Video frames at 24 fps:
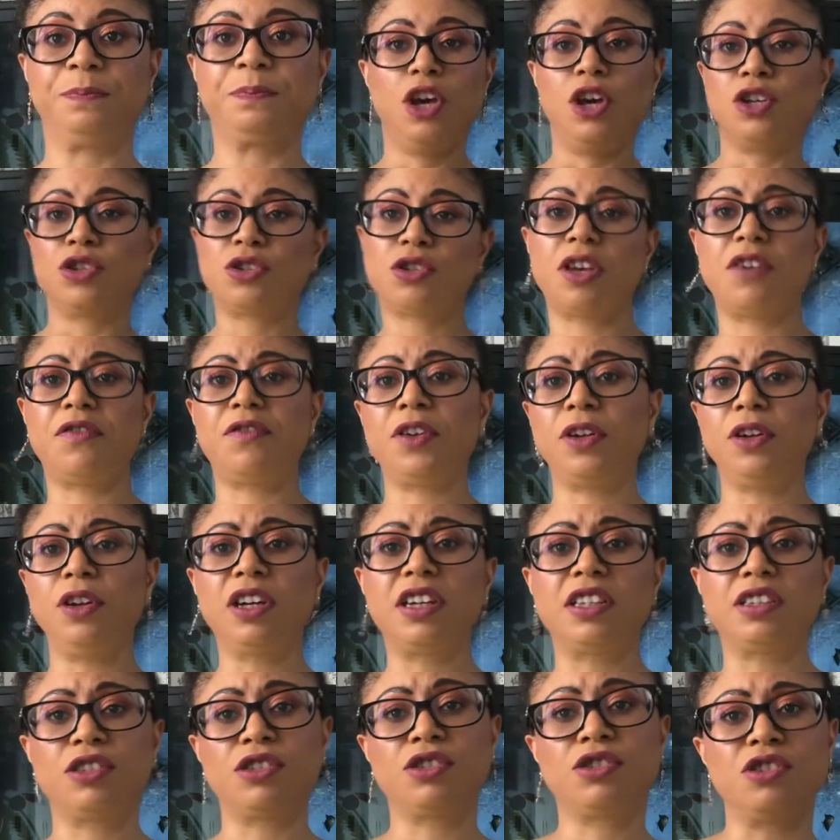So if you look at
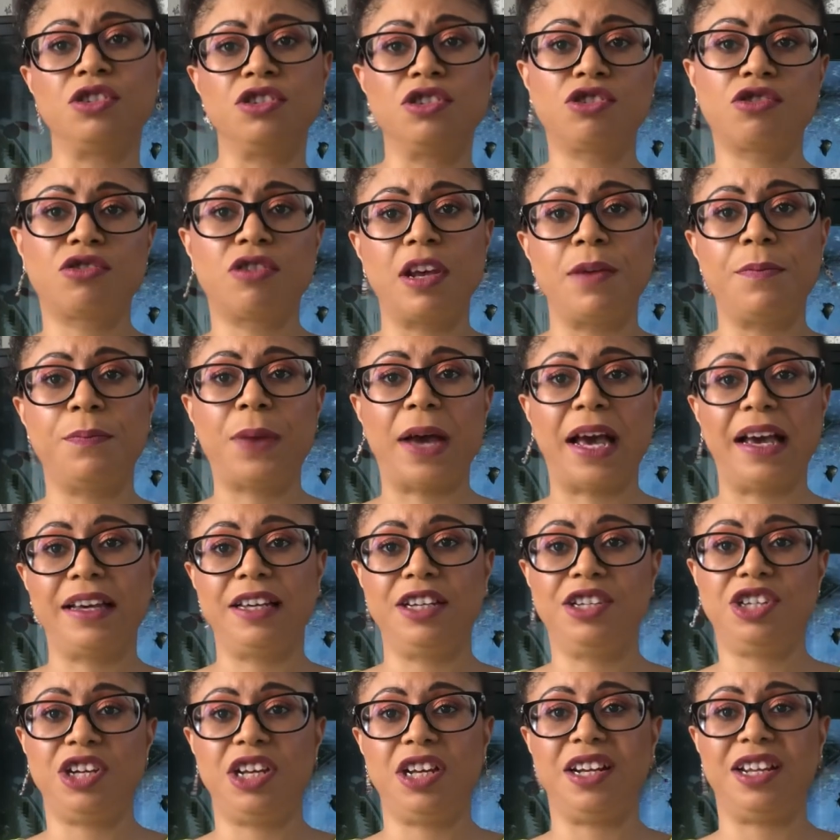the sunscreen
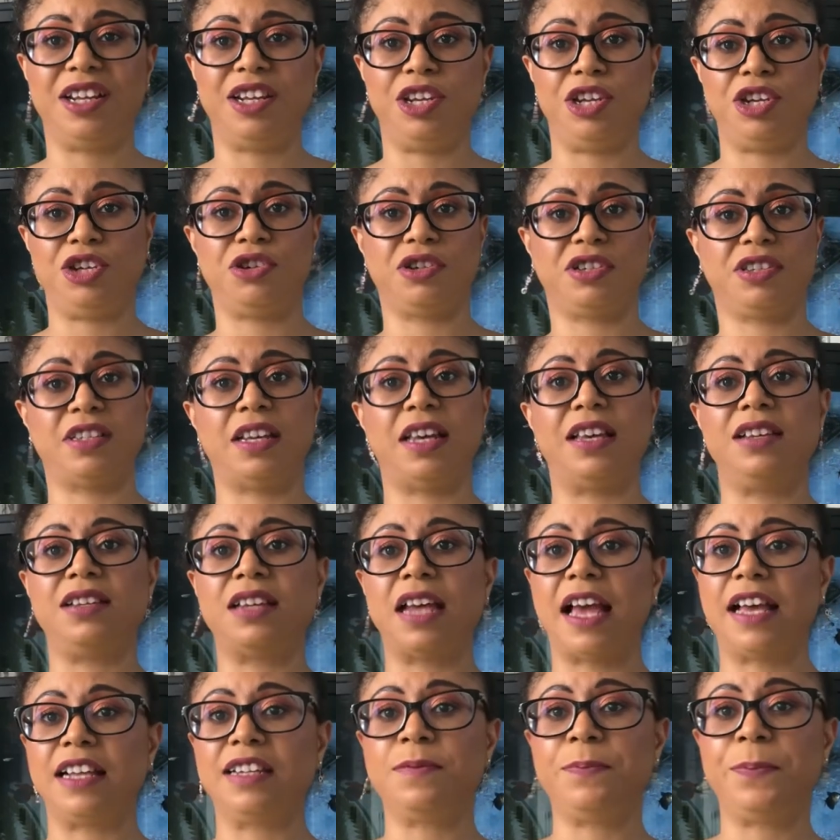packaging and it just says
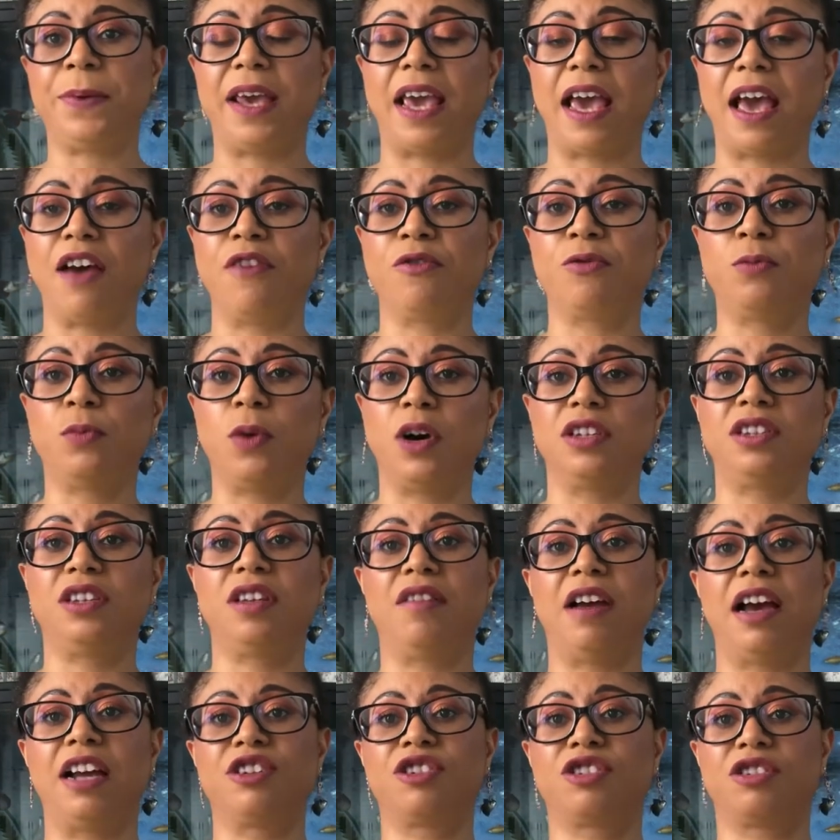SPF, what they're
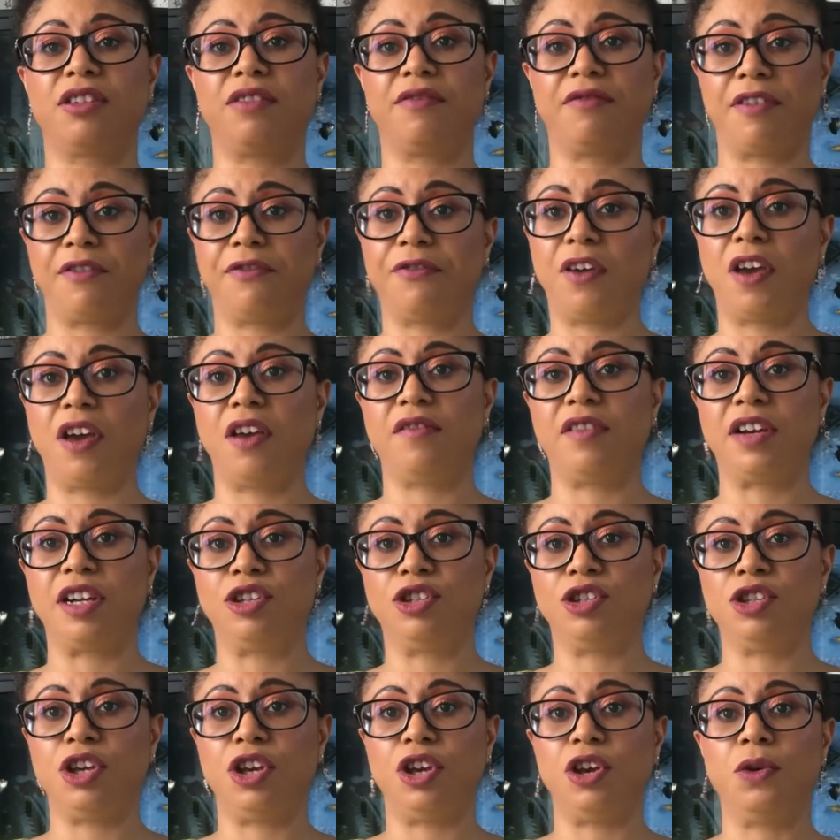actually referring
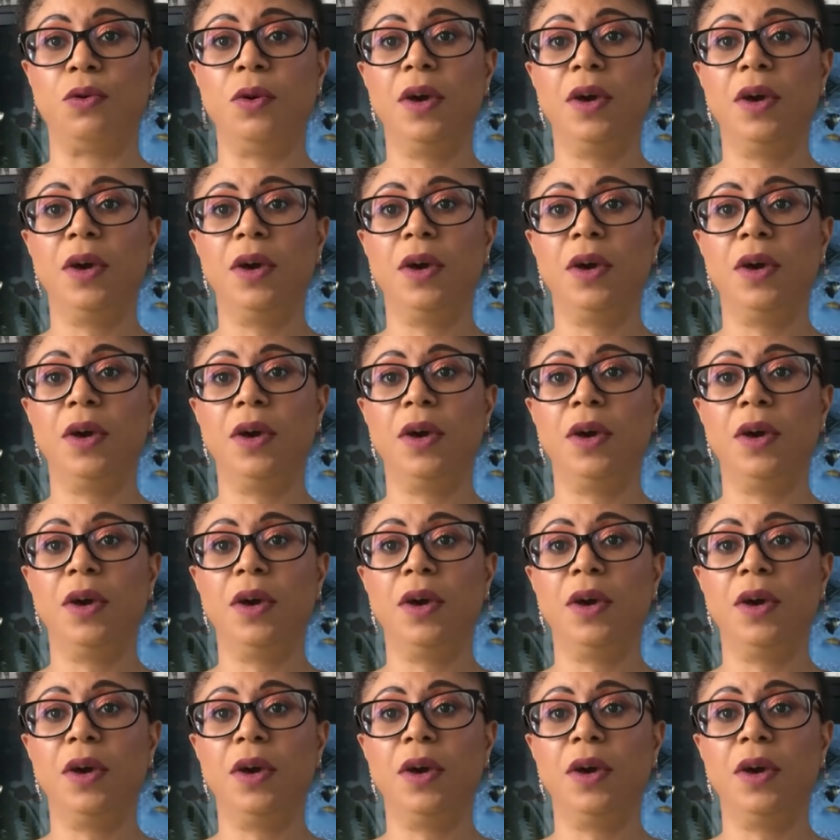to